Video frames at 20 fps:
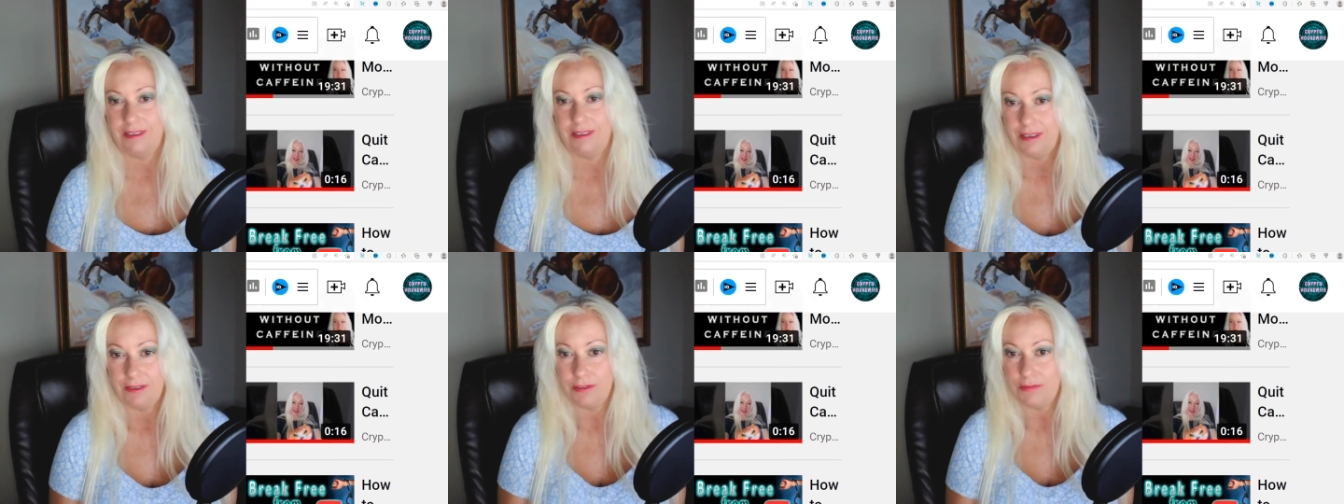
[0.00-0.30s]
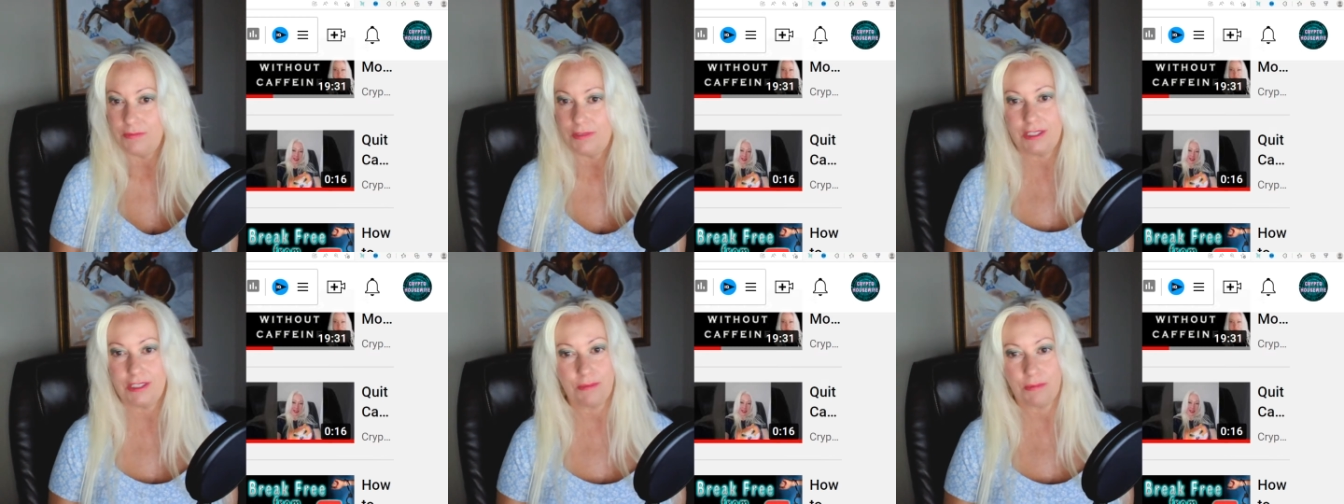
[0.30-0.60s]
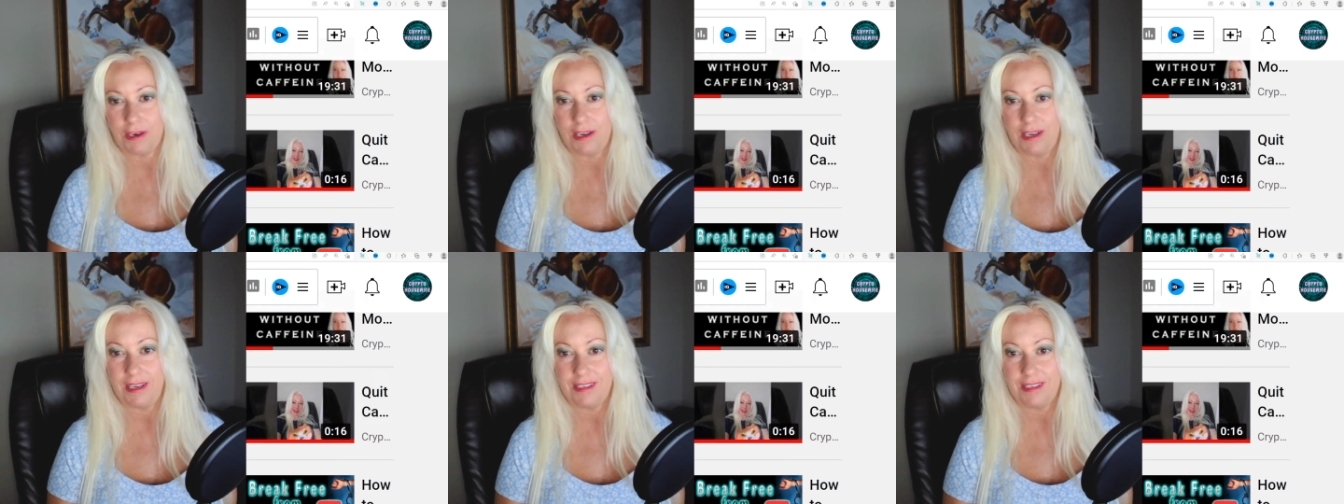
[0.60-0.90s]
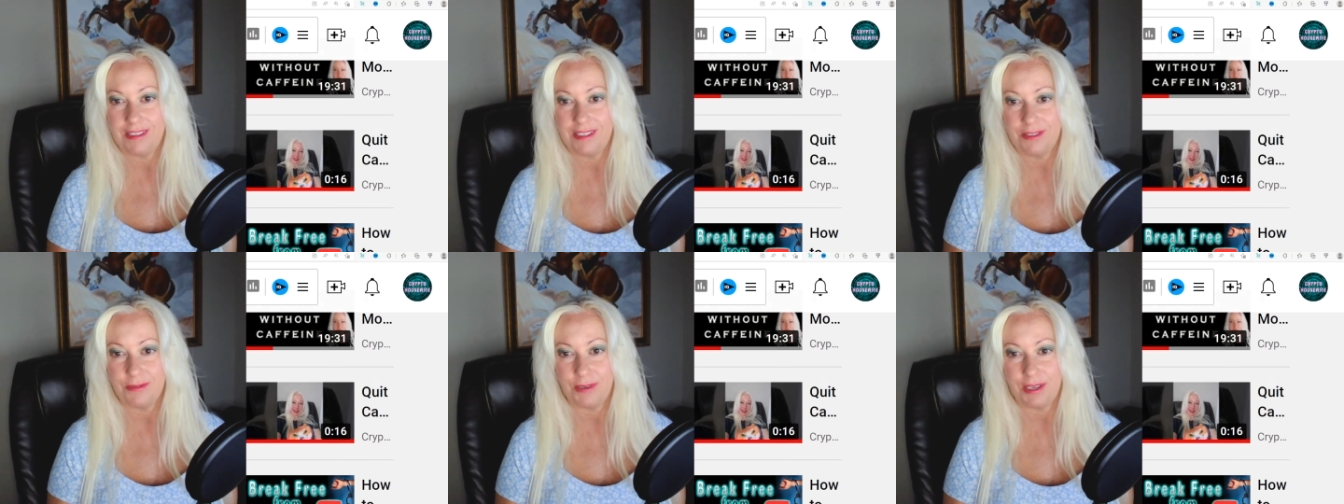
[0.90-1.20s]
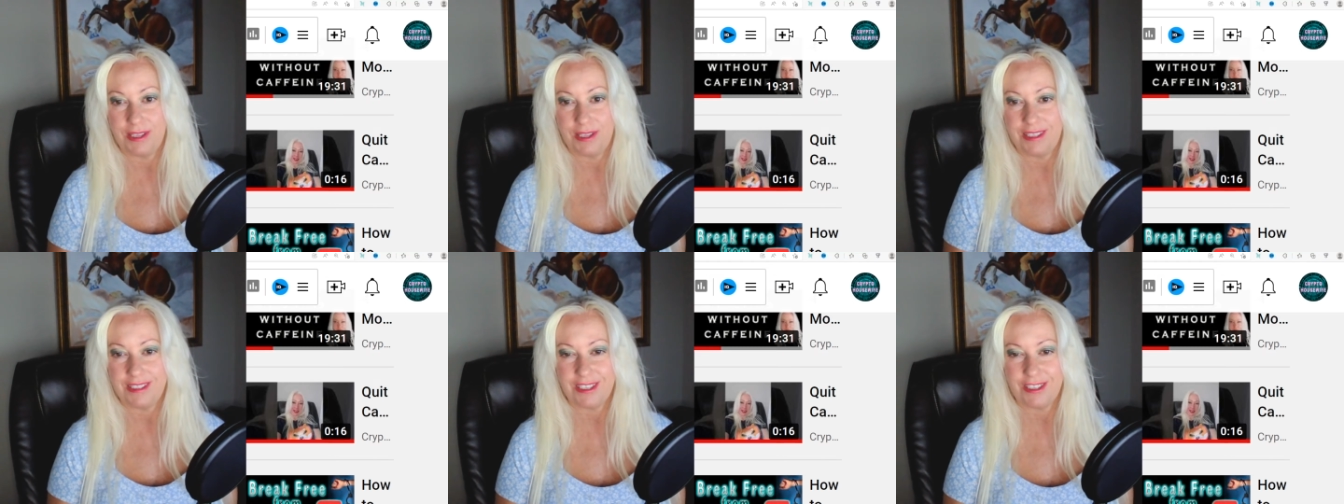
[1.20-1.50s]
I wouldn't be surprised the
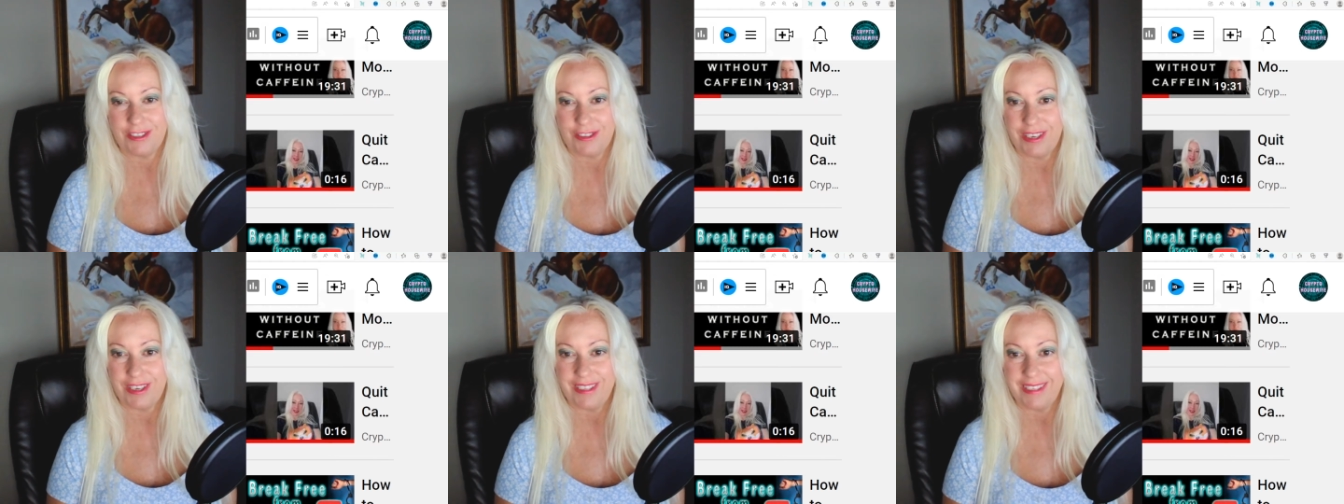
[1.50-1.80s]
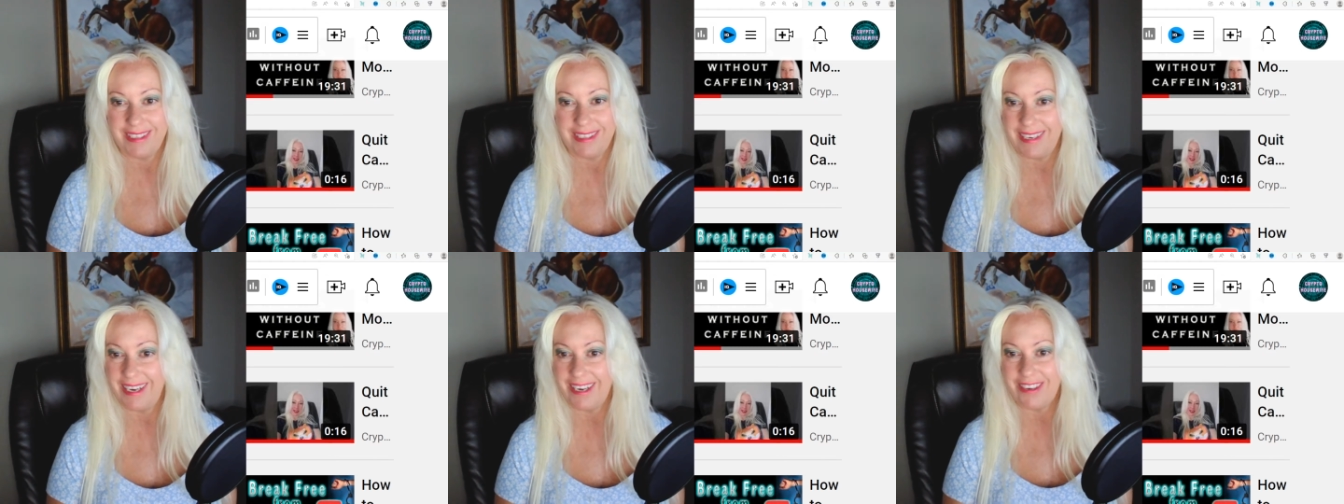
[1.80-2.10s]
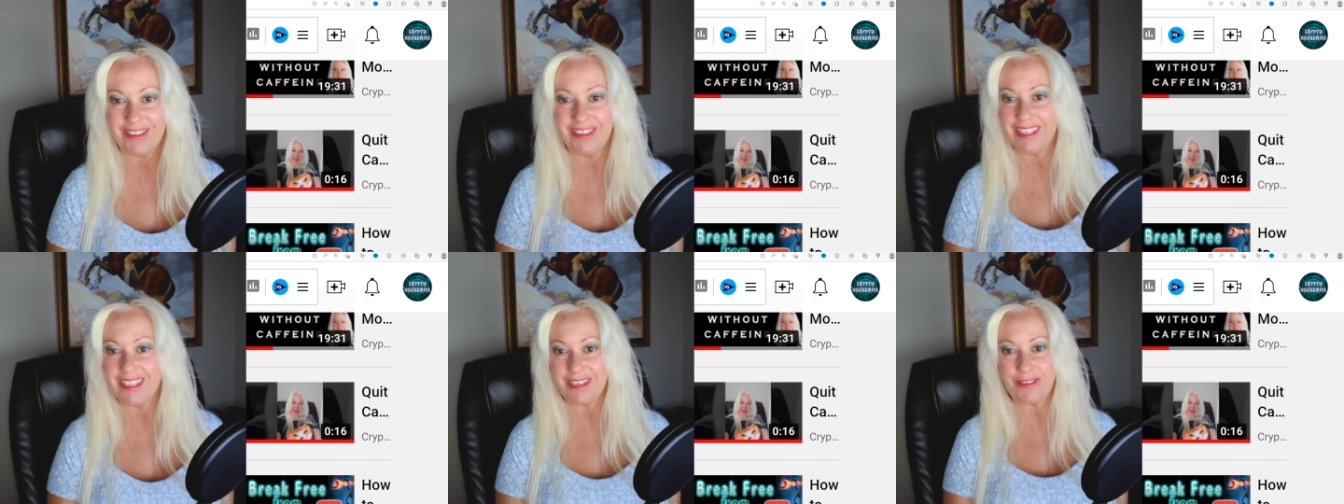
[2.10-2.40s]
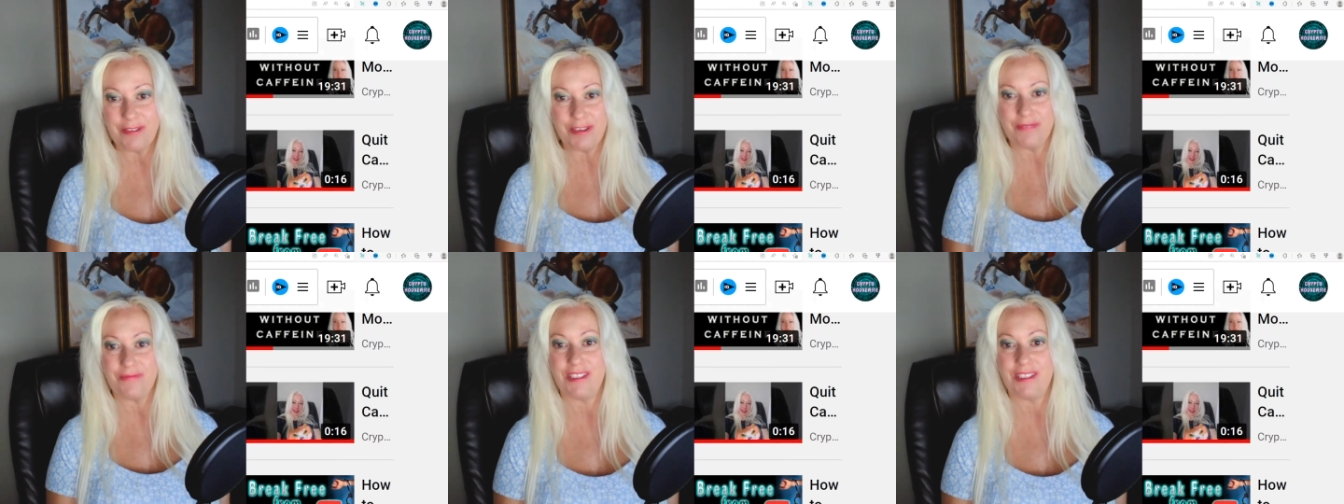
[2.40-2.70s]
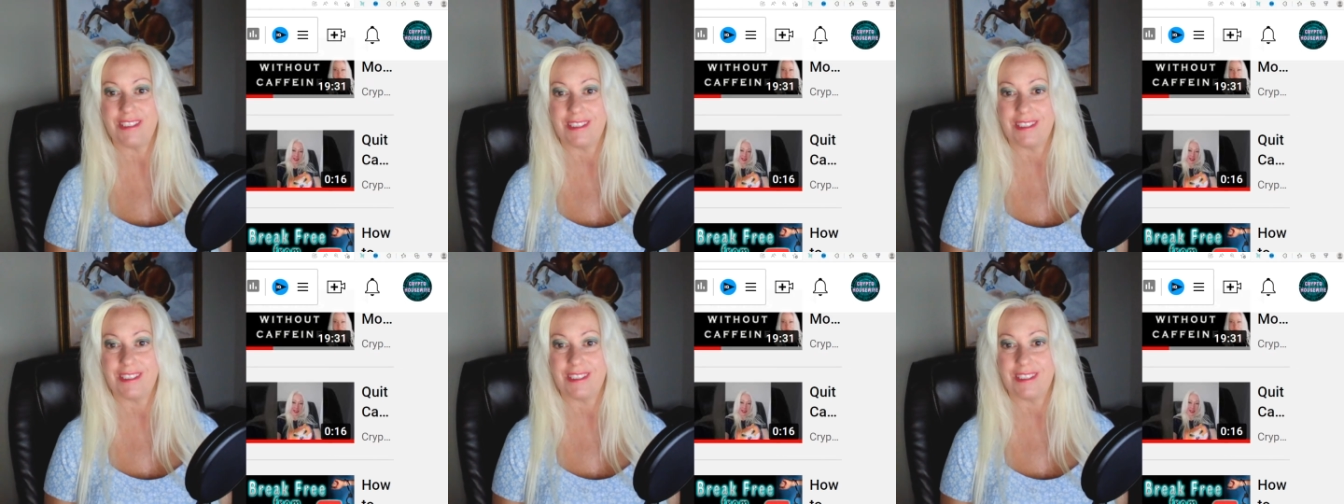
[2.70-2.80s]
way things are trending. I really wouldn't be